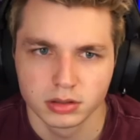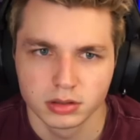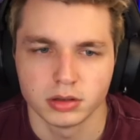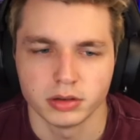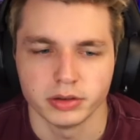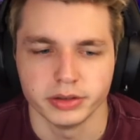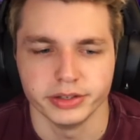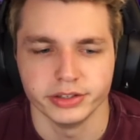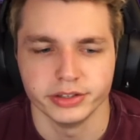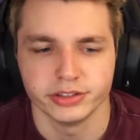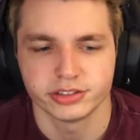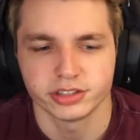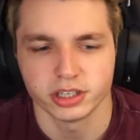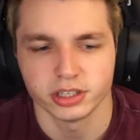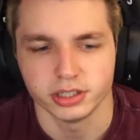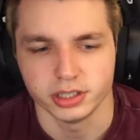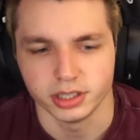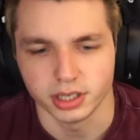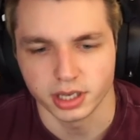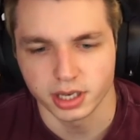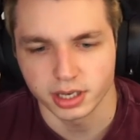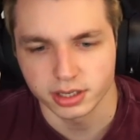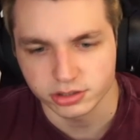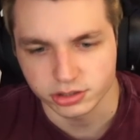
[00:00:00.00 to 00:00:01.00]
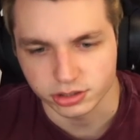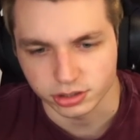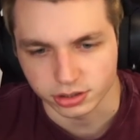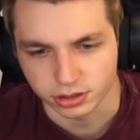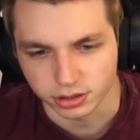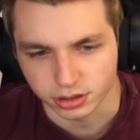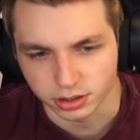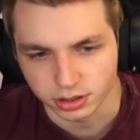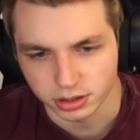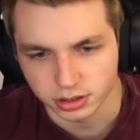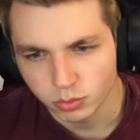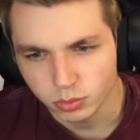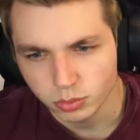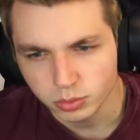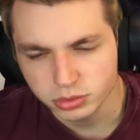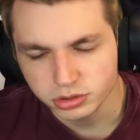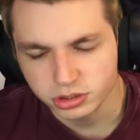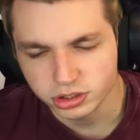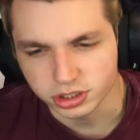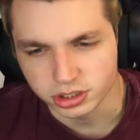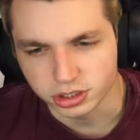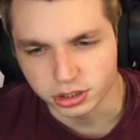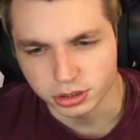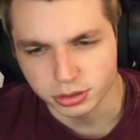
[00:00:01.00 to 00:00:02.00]
He said yes to her. What was
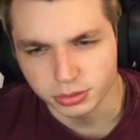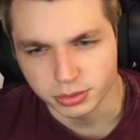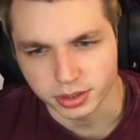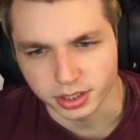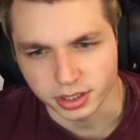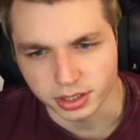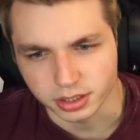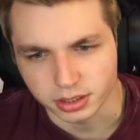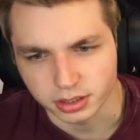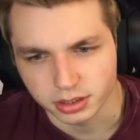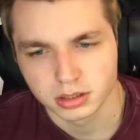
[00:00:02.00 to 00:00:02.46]
she doing?